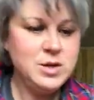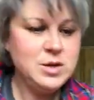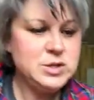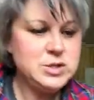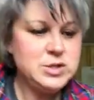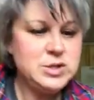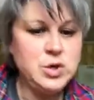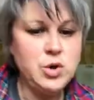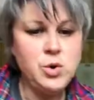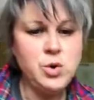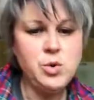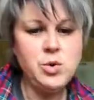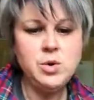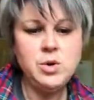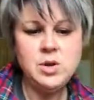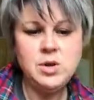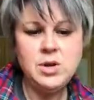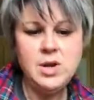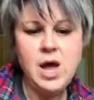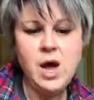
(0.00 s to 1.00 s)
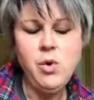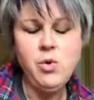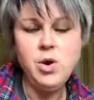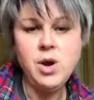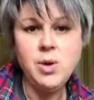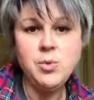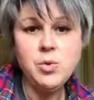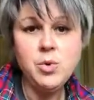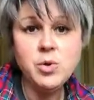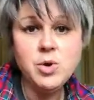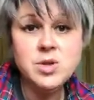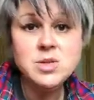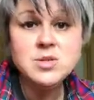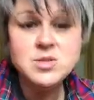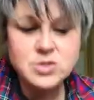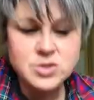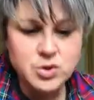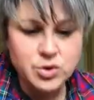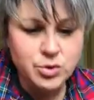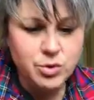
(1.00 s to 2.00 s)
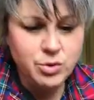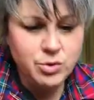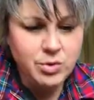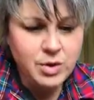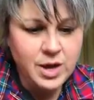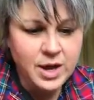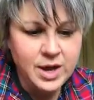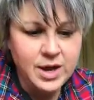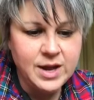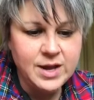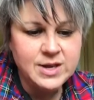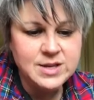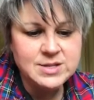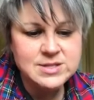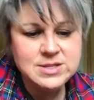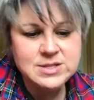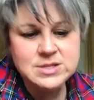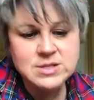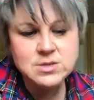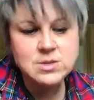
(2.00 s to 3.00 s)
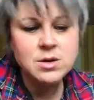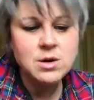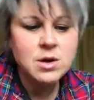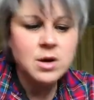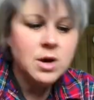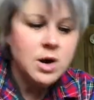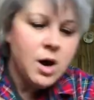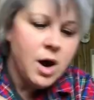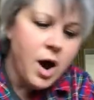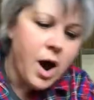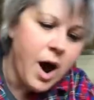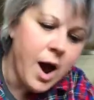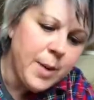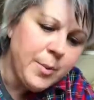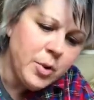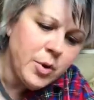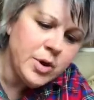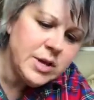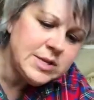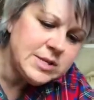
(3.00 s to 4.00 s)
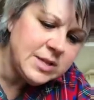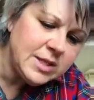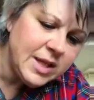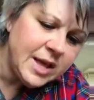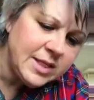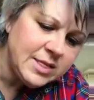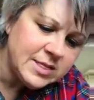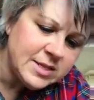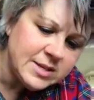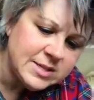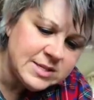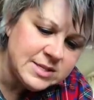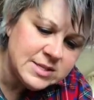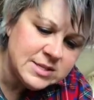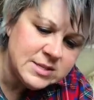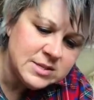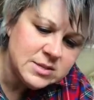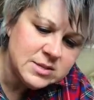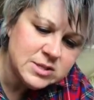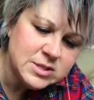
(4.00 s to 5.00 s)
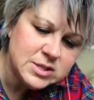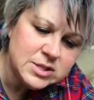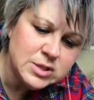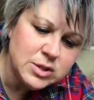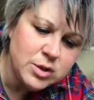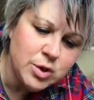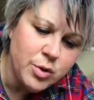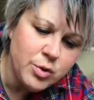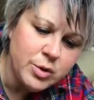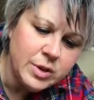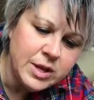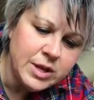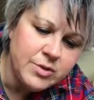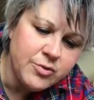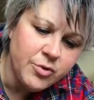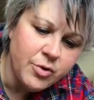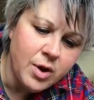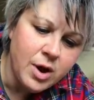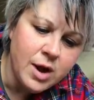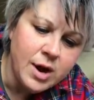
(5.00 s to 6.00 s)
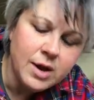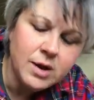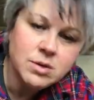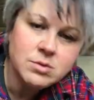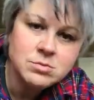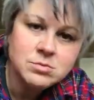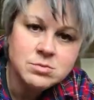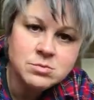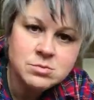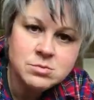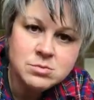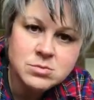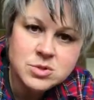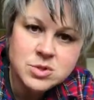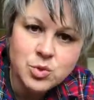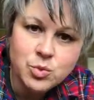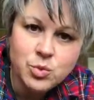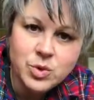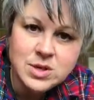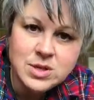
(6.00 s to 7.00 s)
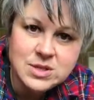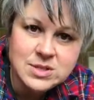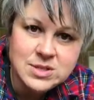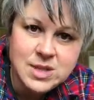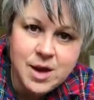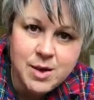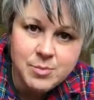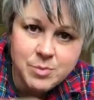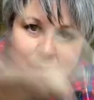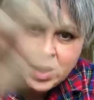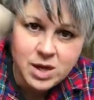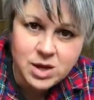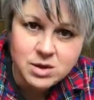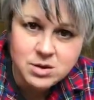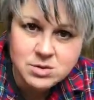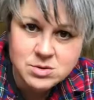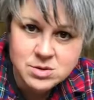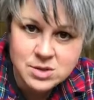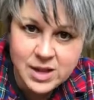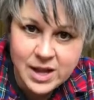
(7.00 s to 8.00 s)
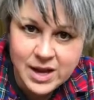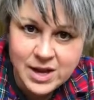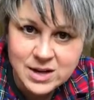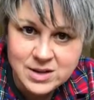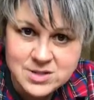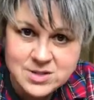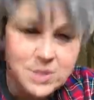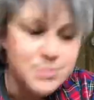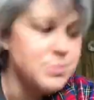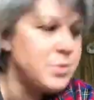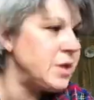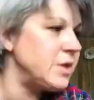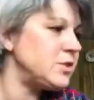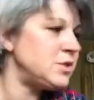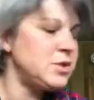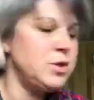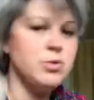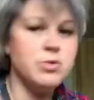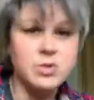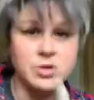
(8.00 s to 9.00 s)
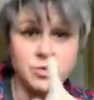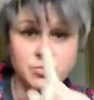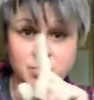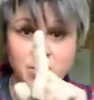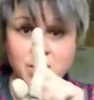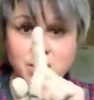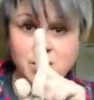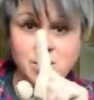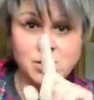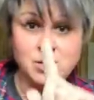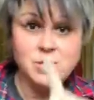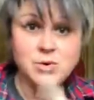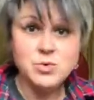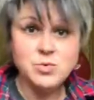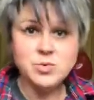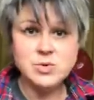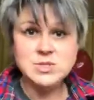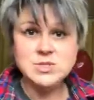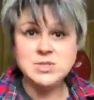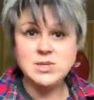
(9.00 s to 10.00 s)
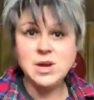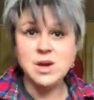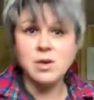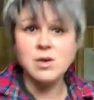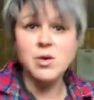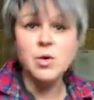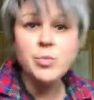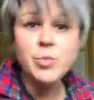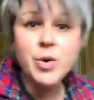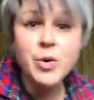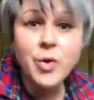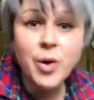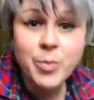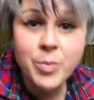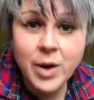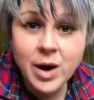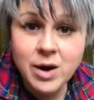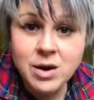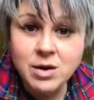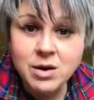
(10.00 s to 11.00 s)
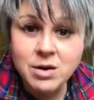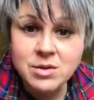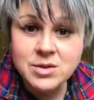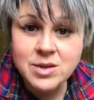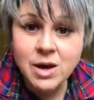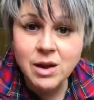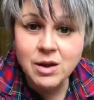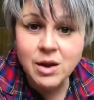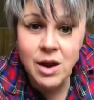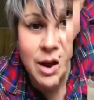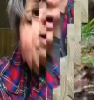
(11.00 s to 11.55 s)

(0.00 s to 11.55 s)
So now what I'm going to do is I'm going to let this slowly dry. So what does that mean, letting something slowly dry? In a second, I'll be right back and I'll tell you.